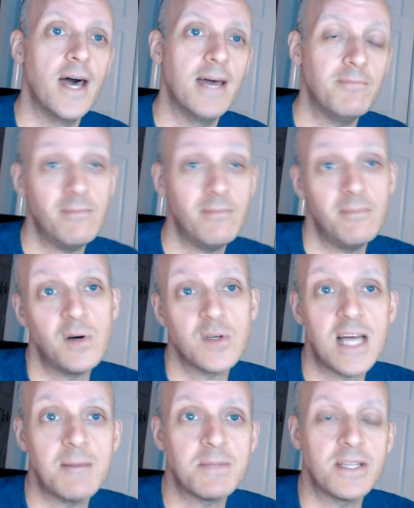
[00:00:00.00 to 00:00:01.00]
And most
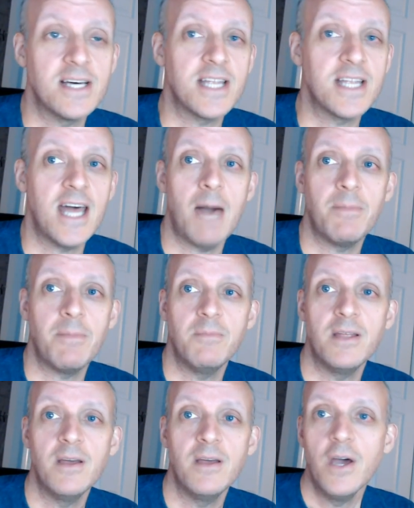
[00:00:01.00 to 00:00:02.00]
times it doesn't happen,
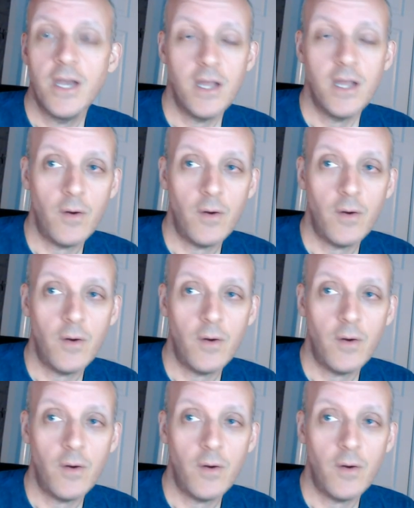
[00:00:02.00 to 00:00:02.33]
but you know,